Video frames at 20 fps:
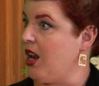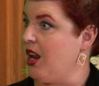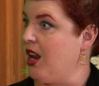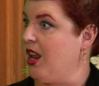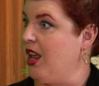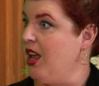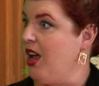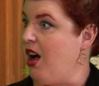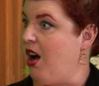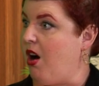
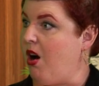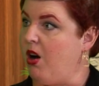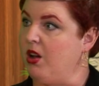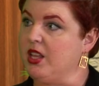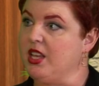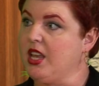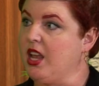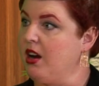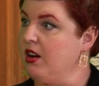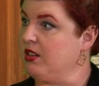Right. All
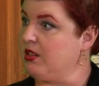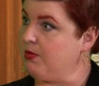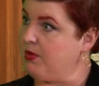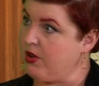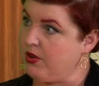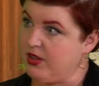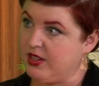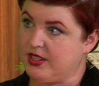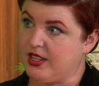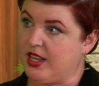he cares
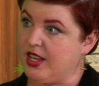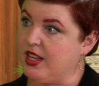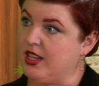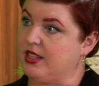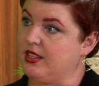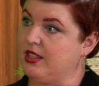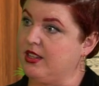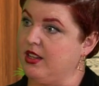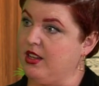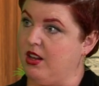about is this,
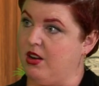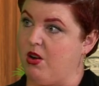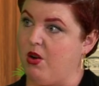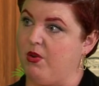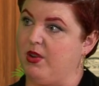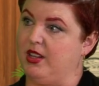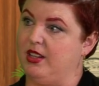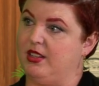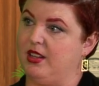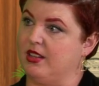you know,
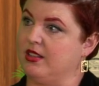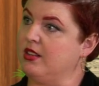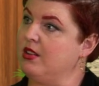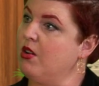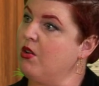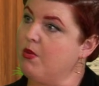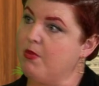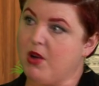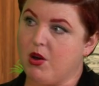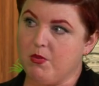he doesn't
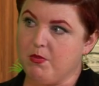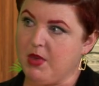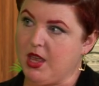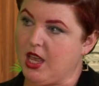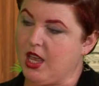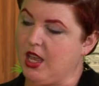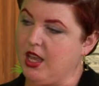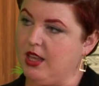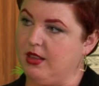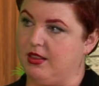know about
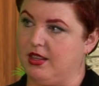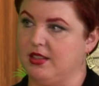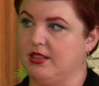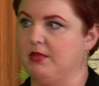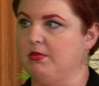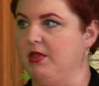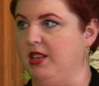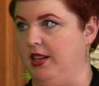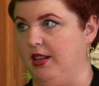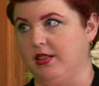me, he, this,
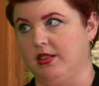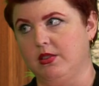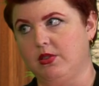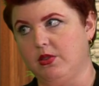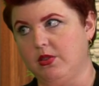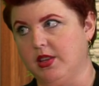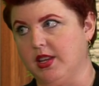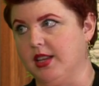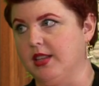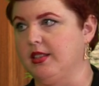he doesn't do
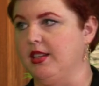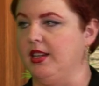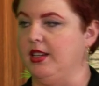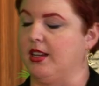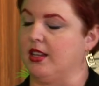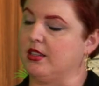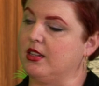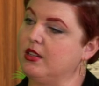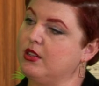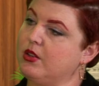this, he
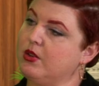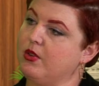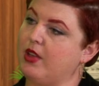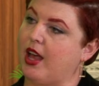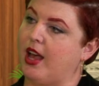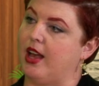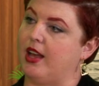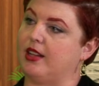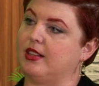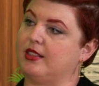doesn't do
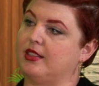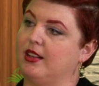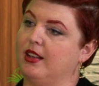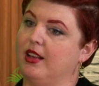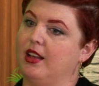that.